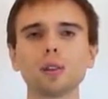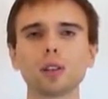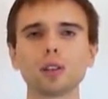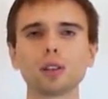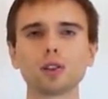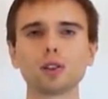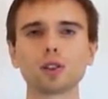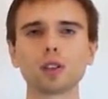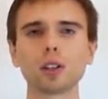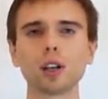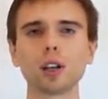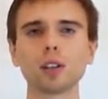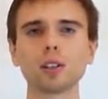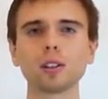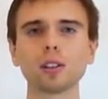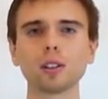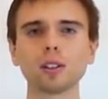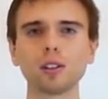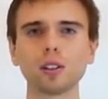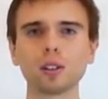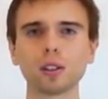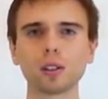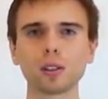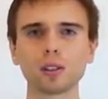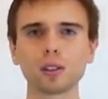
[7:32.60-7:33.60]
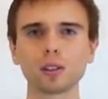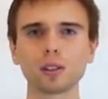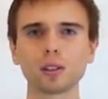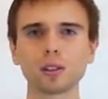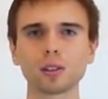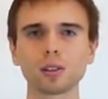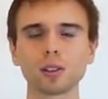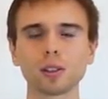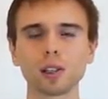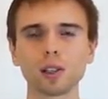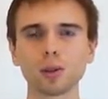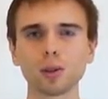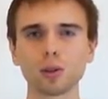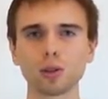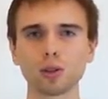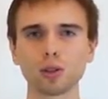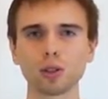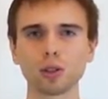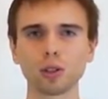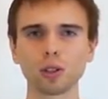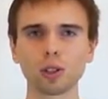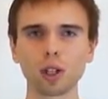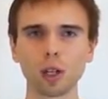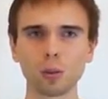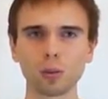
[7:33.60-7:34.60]
you begin to do the next
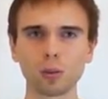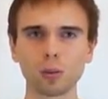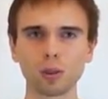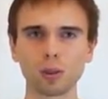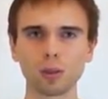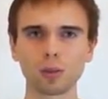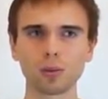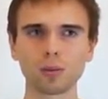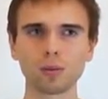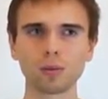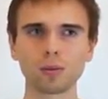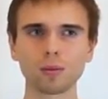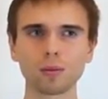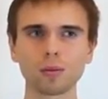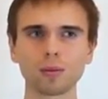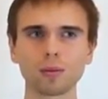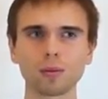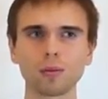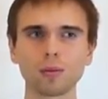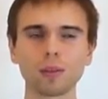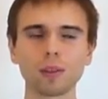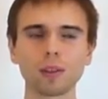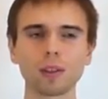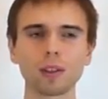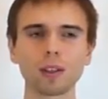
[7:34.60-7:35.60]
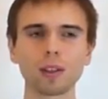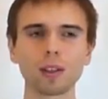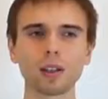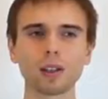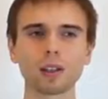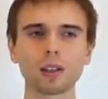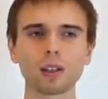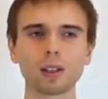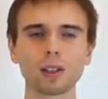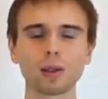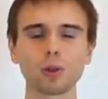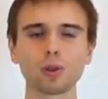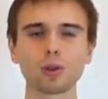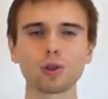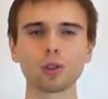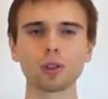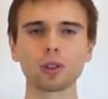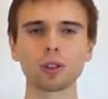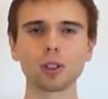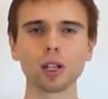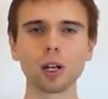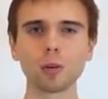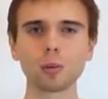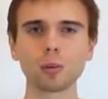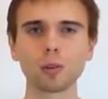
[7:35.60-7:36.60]
step. The
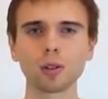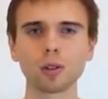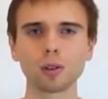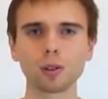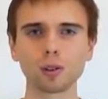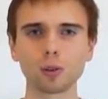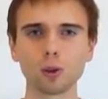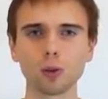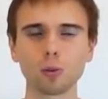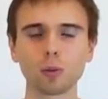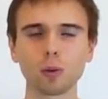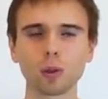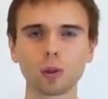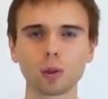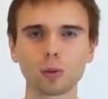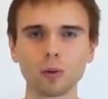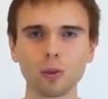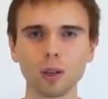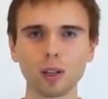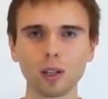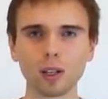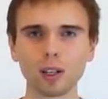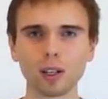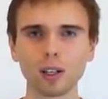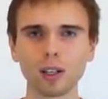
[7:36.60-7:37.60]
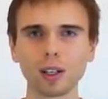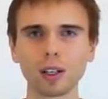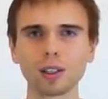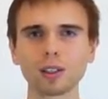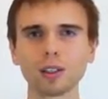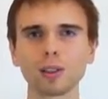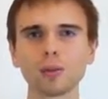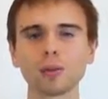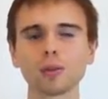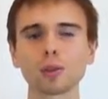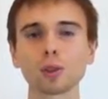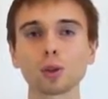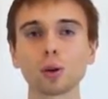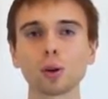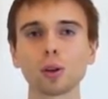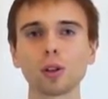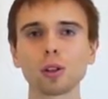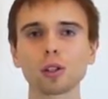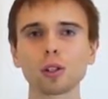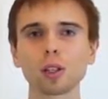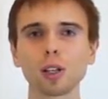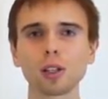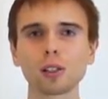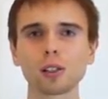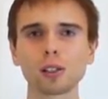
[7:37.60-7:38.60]
next stage, number 2, is
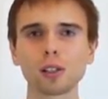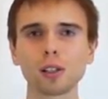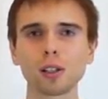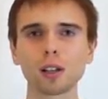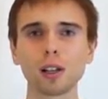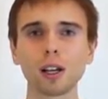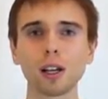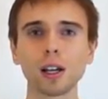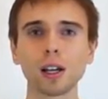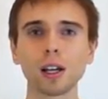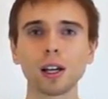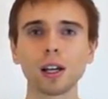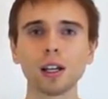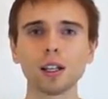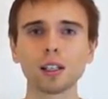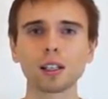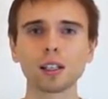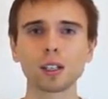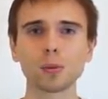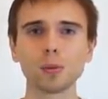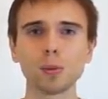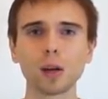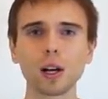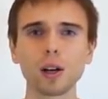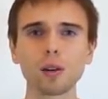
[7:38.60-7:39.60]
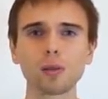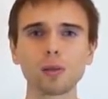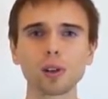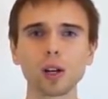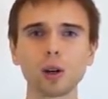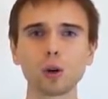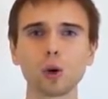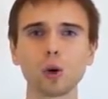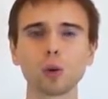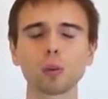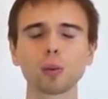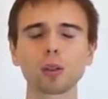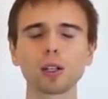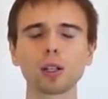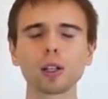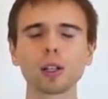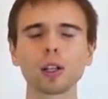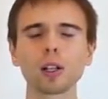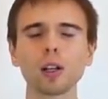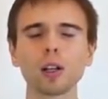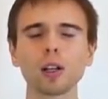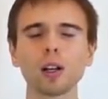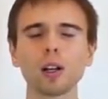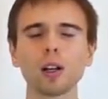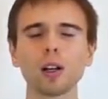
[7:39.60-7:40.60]
visualization of yourself in
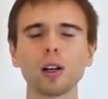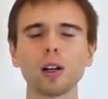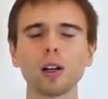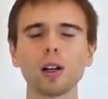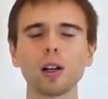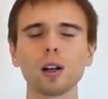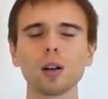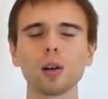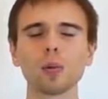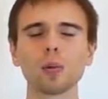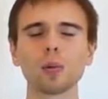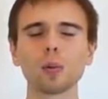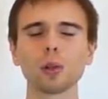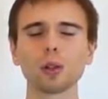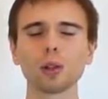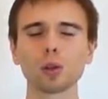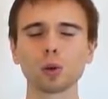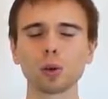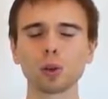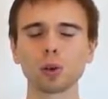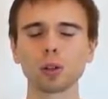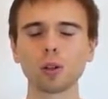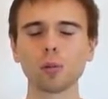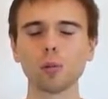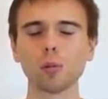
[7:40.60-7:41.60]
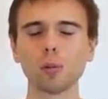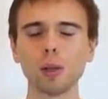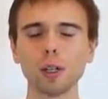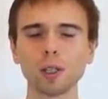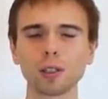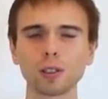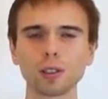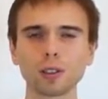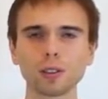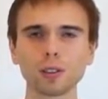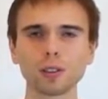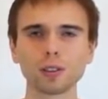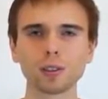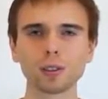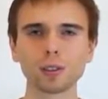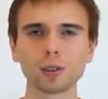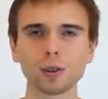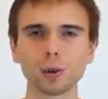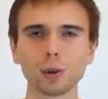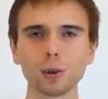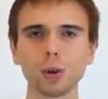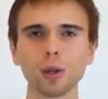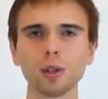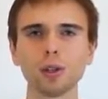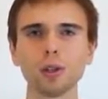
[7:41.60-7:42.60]
some natural,
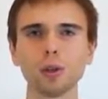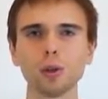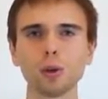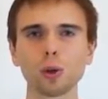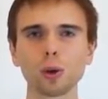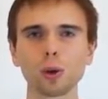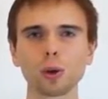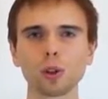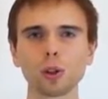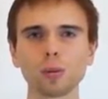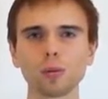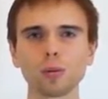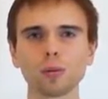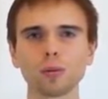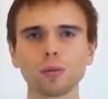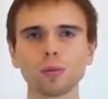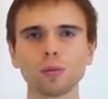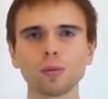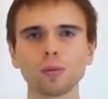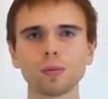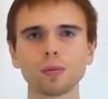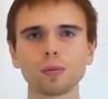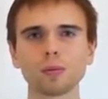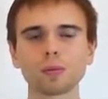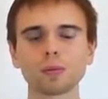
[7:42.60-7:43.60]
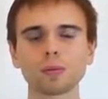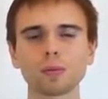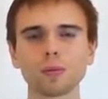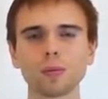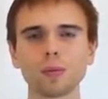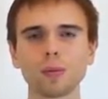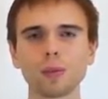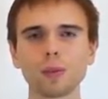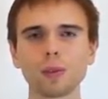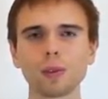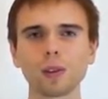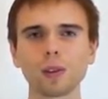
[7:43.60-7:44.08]
lonely place,